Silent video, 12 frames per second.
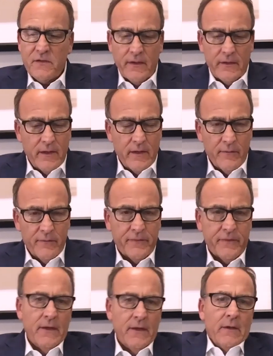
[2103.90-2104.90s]
that
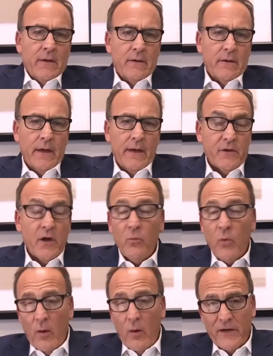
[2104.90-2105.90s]
have done
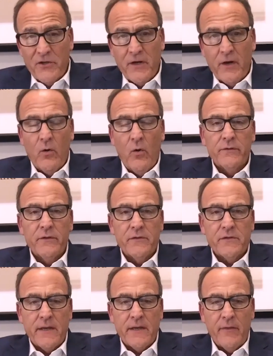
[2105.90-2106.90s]
well by
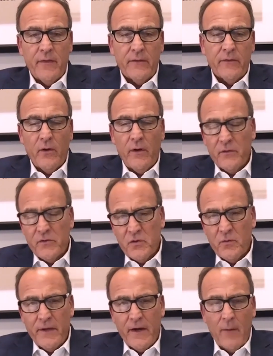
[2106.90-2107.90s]
shareholders, and I think there are others who
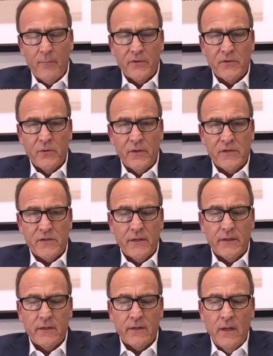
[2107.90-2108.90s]
have been
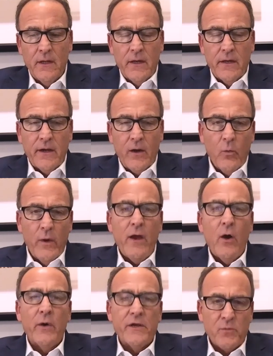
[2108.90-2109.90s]
opportunistic. You know, we
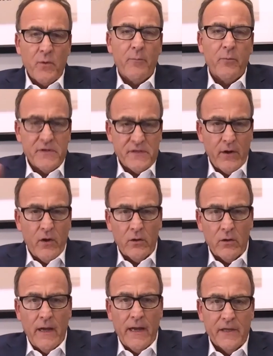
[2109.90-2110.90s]
always represent our
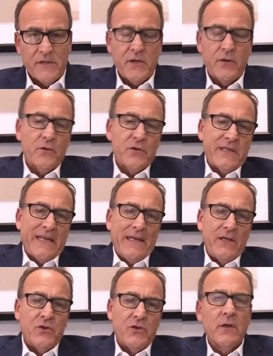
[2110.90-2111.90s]
clients under
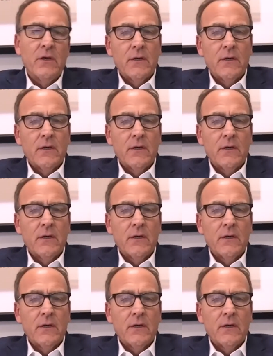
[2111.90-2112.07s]
siege.